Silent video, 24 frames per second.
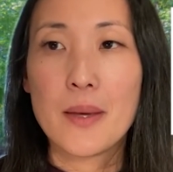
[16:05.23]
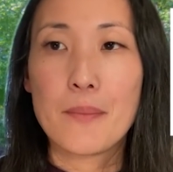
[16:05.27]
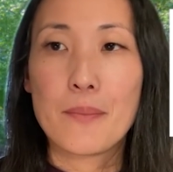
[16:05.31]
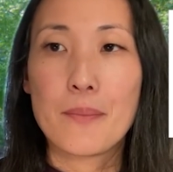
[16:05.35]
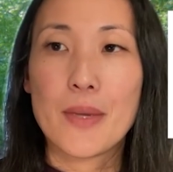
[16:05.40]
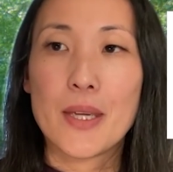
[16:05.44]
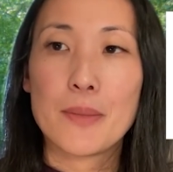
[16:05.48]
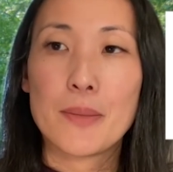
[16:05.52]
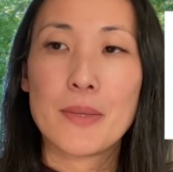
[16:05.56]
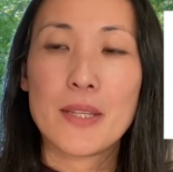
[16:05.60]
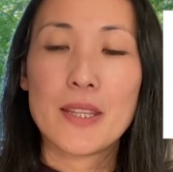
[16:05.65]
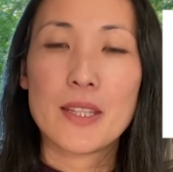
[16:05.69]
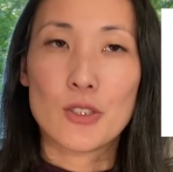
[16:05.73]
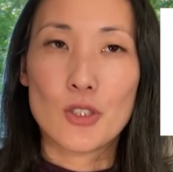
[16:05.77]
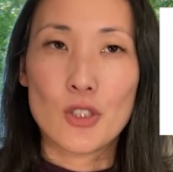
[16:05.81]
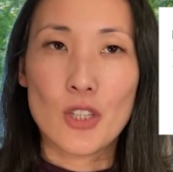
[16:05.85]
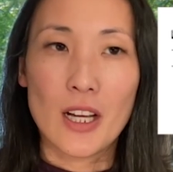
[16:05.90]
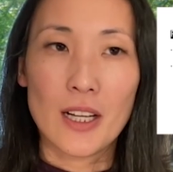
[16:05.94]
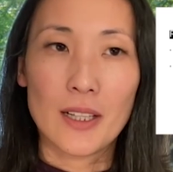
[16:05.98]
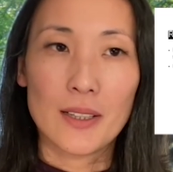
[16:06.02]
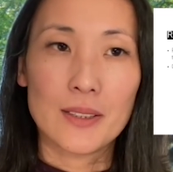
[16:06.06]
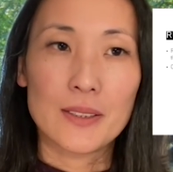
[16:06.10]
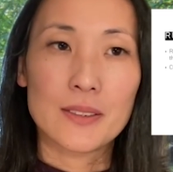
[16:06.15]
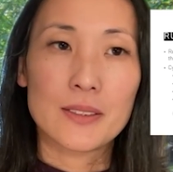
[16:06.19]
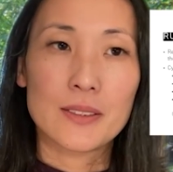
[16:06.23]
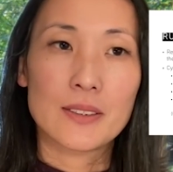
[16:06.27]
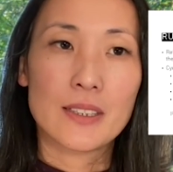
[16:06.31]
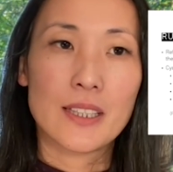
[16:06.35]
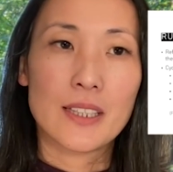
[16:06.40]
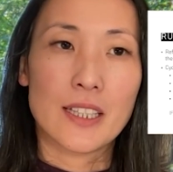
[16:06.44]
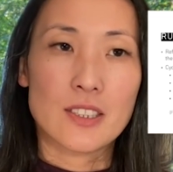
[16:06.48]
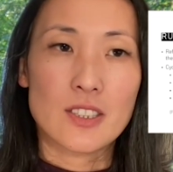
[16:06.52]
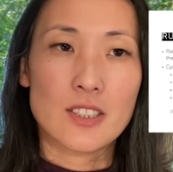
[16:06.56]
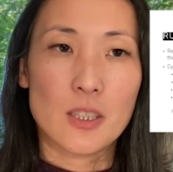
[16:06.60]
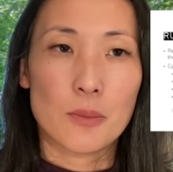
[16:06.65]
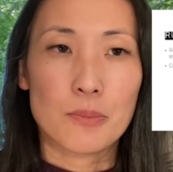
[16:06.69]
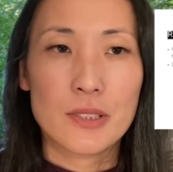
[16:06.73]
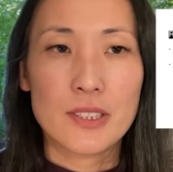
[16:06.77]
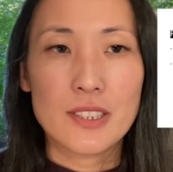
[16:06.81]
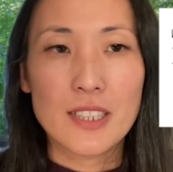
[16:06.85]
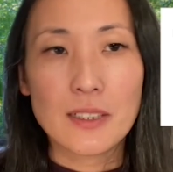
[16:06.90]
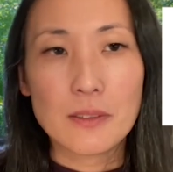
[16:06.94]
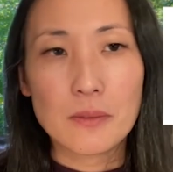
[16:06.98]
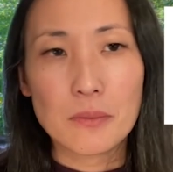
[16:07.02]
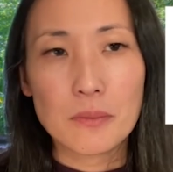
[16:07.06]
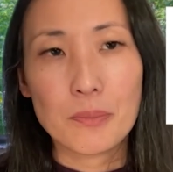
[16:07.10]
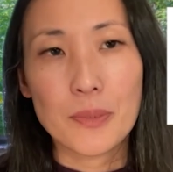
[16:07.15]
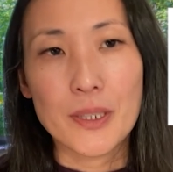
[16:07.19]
Maybe the child gets upset